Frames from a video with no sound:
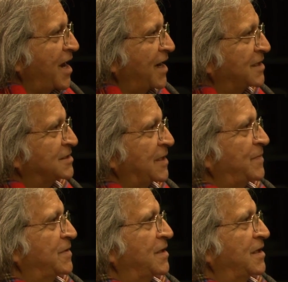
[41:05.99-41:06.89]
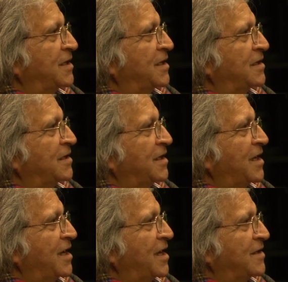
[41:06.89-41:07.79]
accept
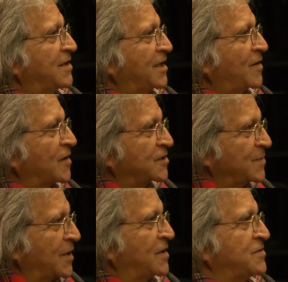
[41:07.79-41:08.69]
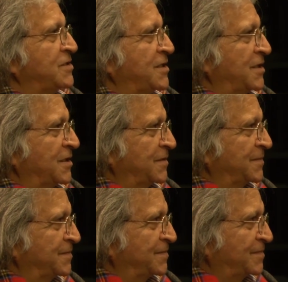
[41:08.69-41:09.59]
the cosmology
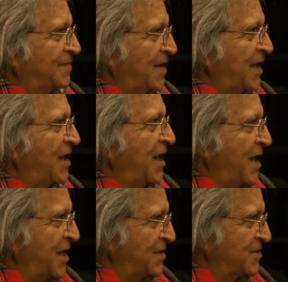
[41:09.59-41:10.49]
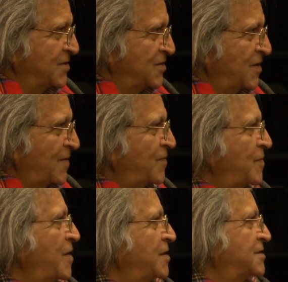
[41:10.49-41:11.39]
that lies. So if
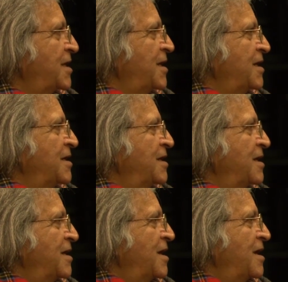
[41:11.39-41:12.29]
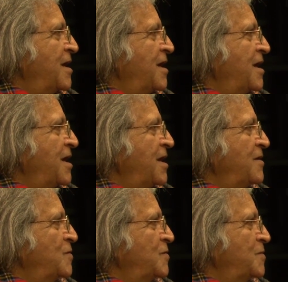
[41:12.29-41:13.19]
you say a
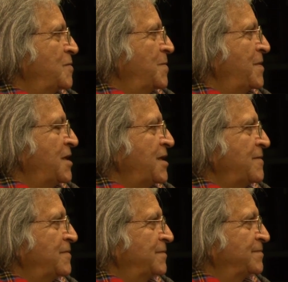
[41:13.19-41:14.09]
Hindu belief,